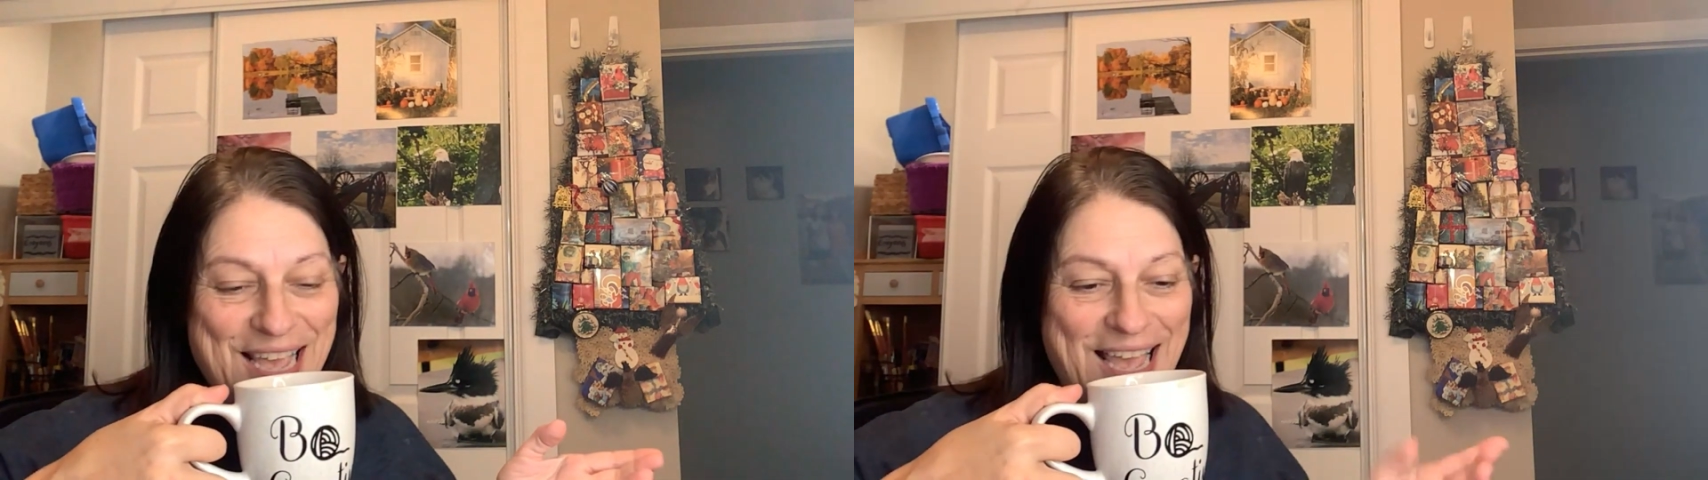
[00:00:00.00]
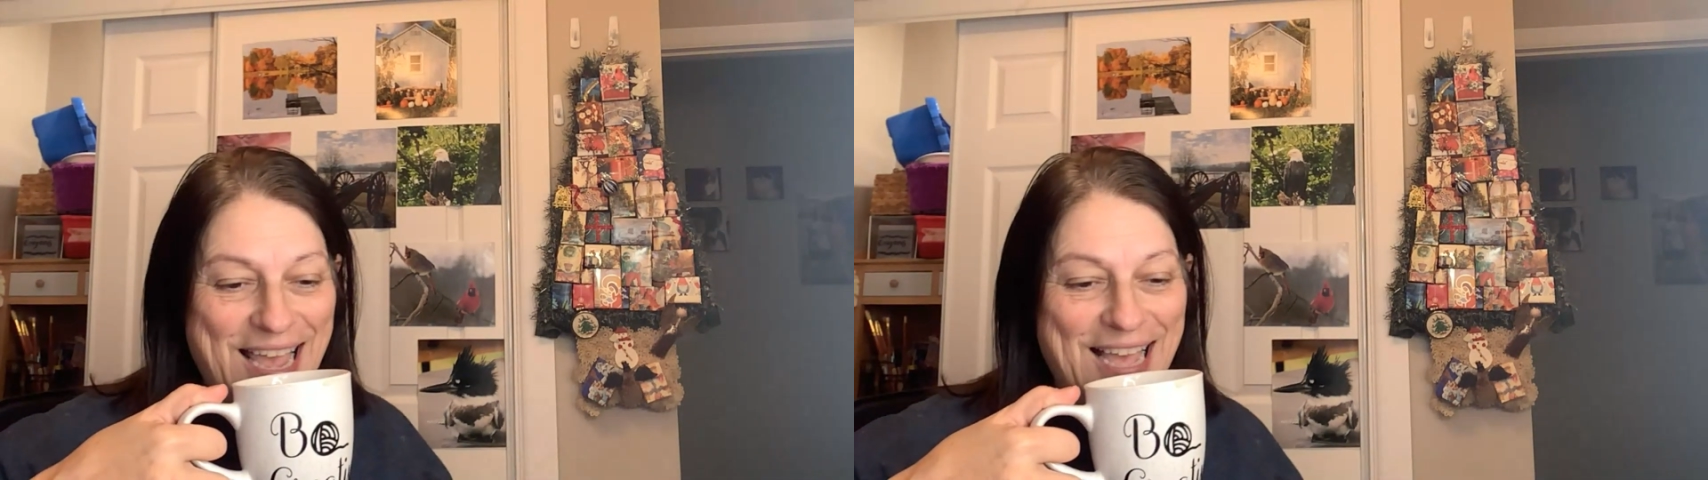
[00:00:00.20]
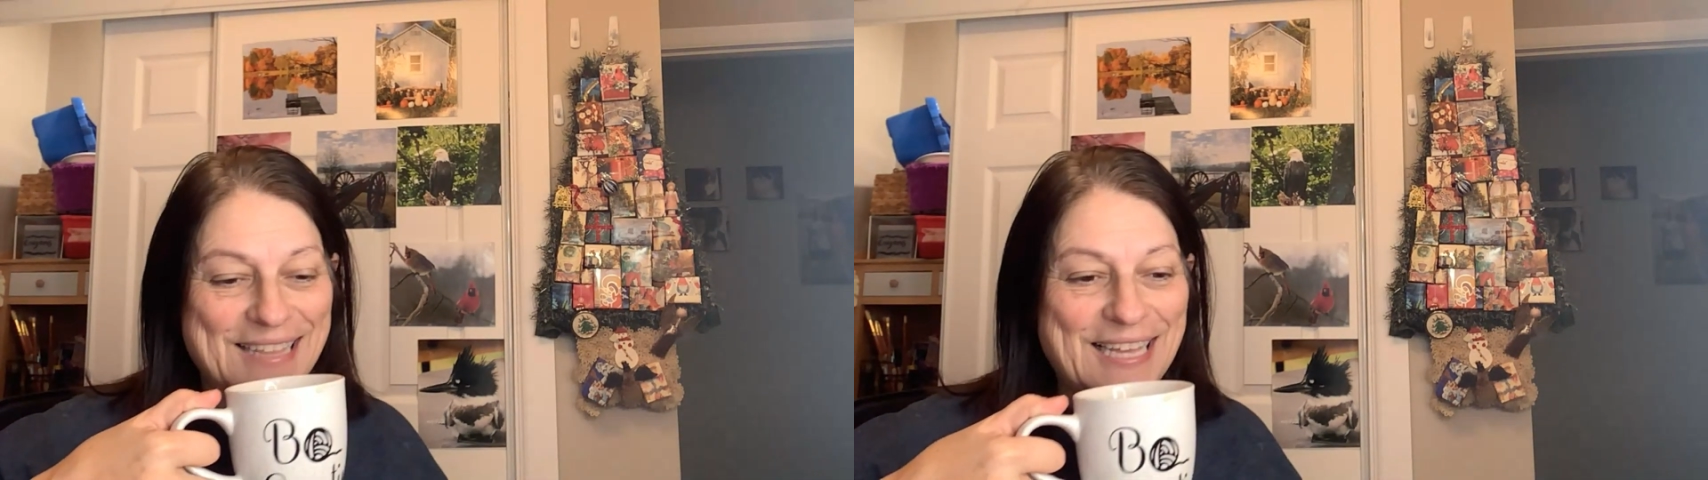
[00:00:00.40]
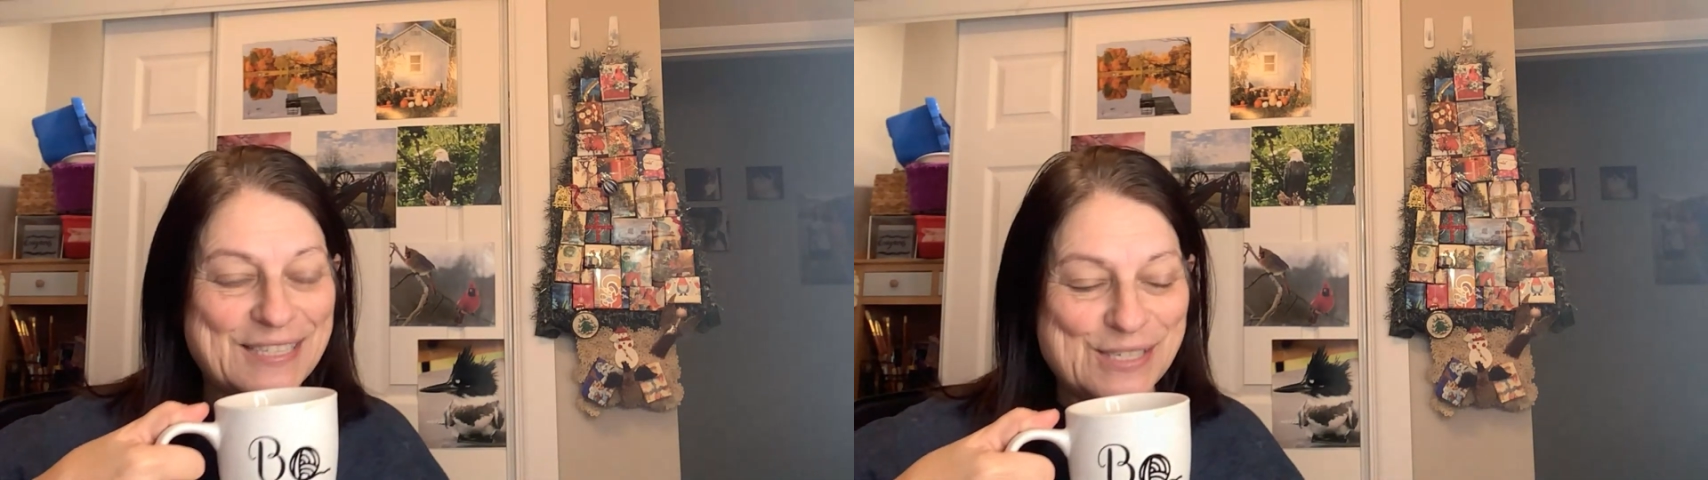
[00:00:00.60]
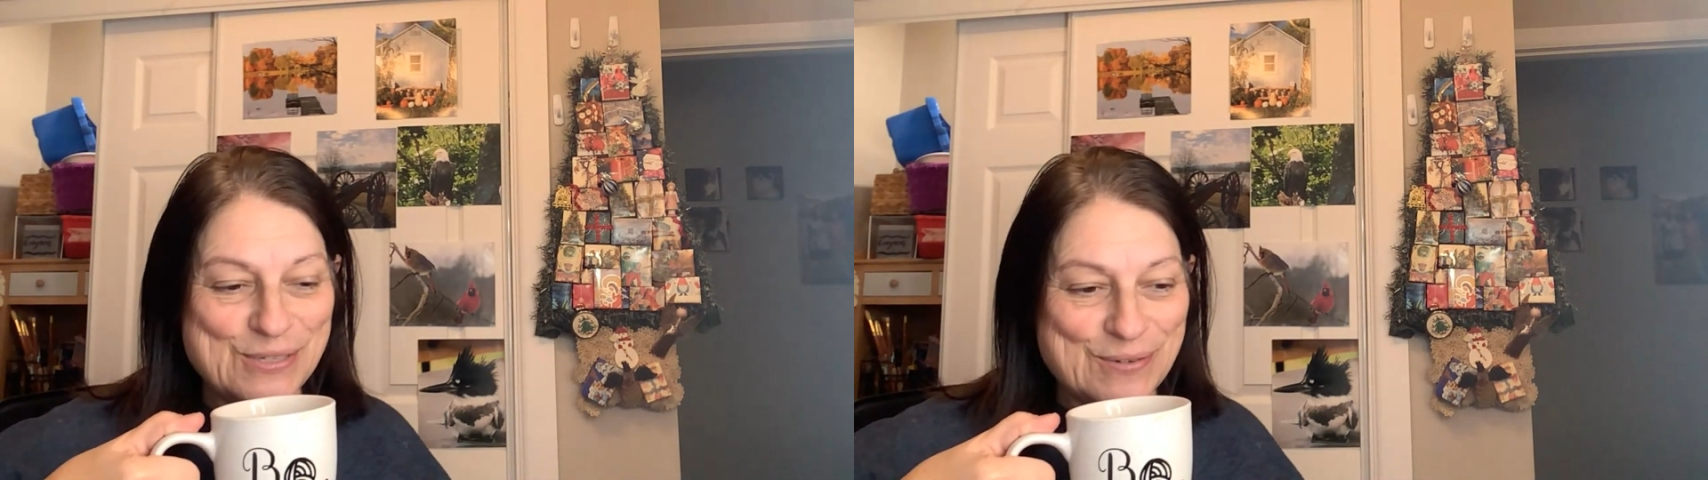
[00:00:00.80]
And
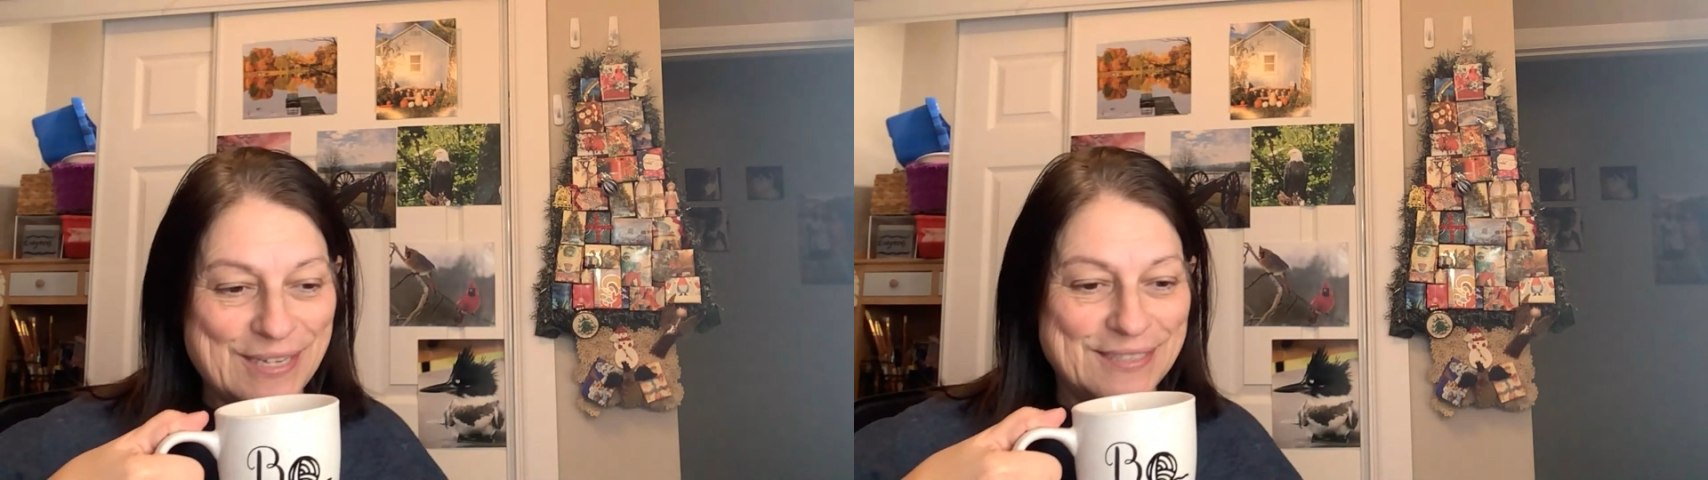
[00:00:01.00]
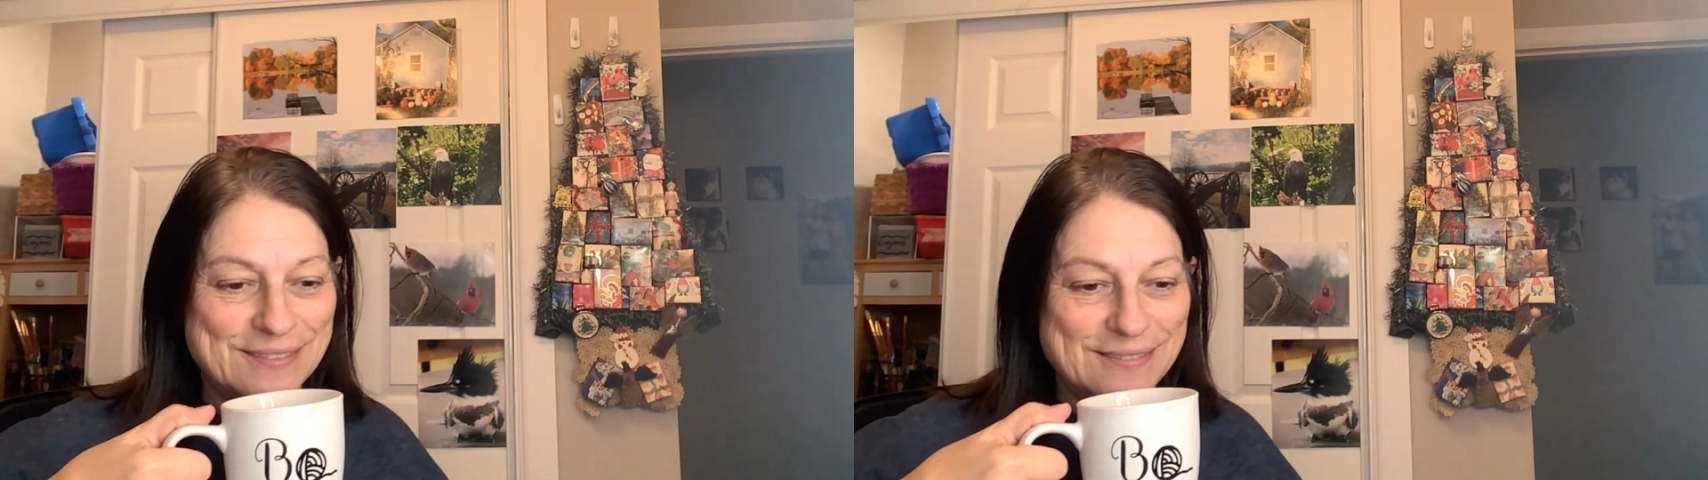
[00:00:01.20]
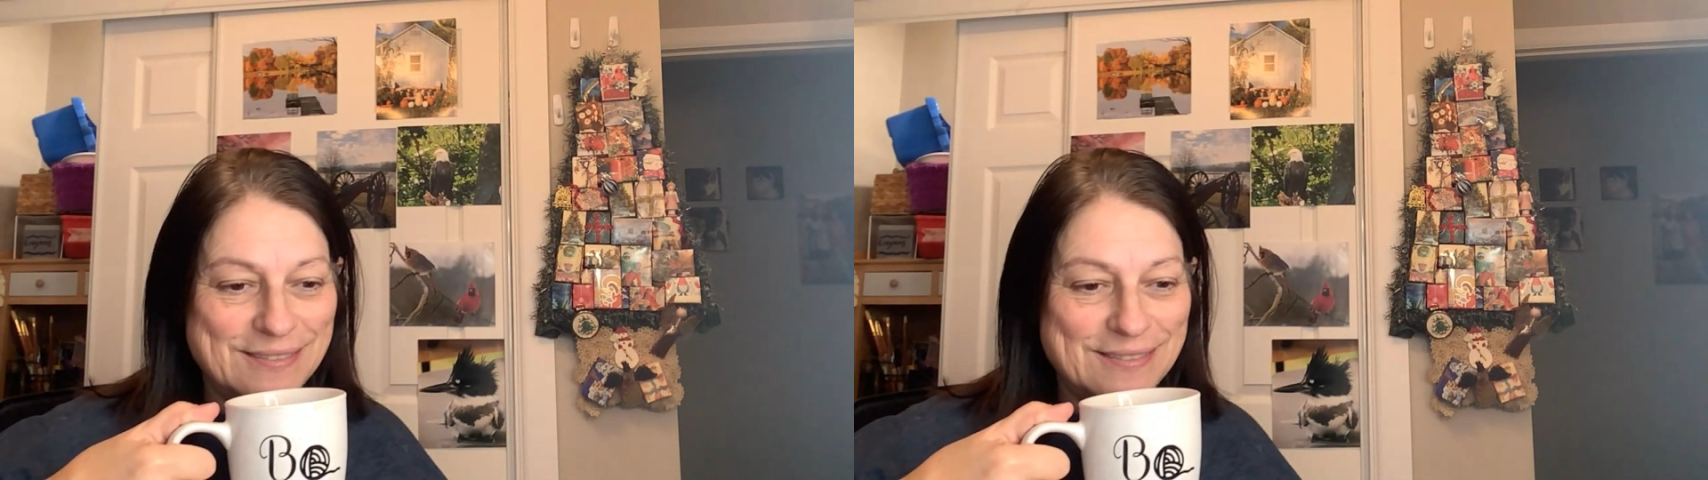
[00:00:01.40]
that's the one,